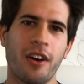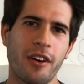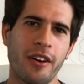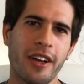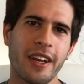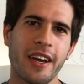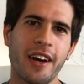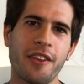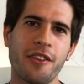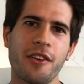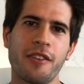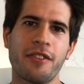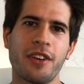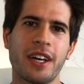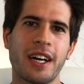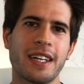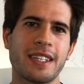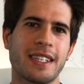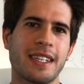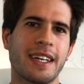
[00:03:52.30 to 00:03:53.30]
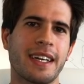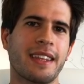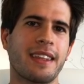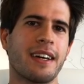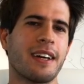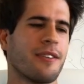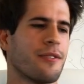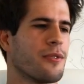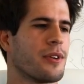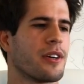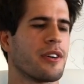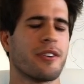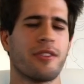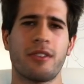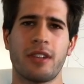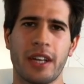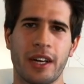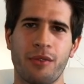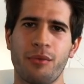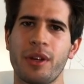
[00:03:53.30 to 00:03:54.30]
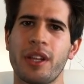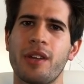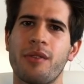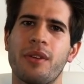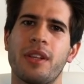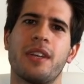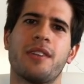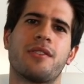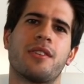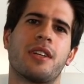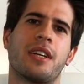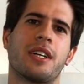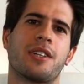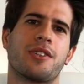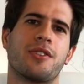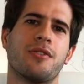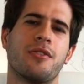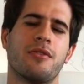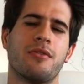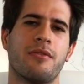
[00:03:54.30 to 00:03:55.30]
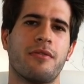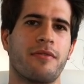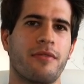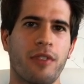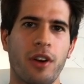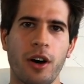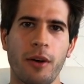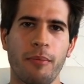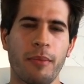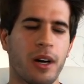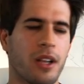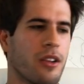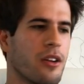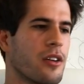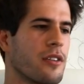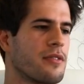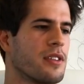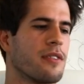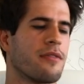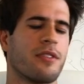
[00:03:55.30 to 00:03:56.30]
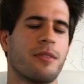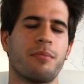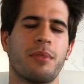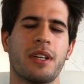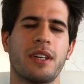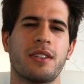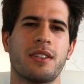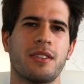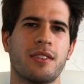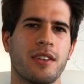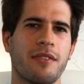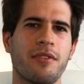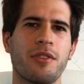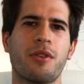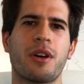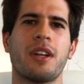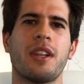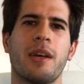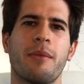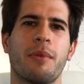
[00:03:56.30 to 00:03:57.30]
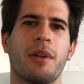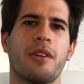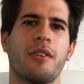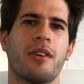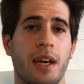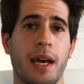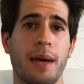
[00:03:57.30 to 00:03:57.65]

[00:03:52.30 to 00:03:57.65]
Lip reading: Are any other of you guys like that, where you're like really, really international from a lot of different places? If you are, let me know.